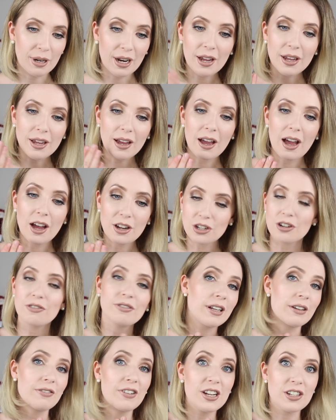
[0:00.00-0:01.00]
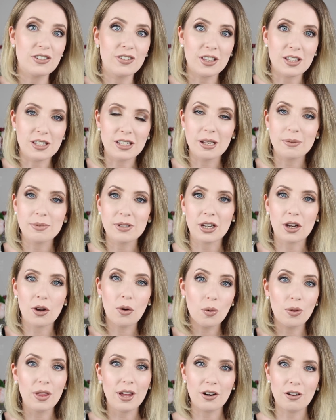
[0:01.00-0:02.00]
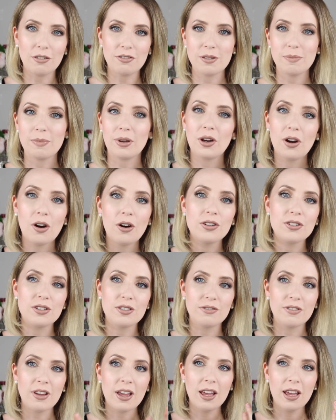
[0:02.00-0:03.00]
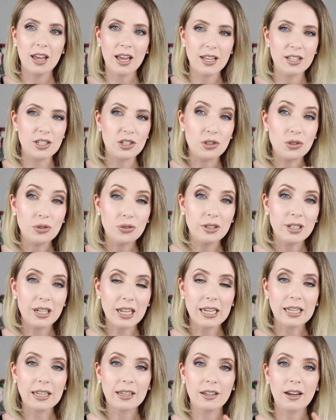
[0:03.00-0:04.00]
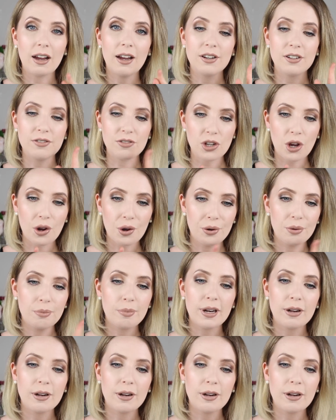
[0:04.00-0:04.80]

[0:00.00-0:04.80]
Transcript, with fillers: But I, I don't really reach for this lipstick all that often because of its unique kind of tone.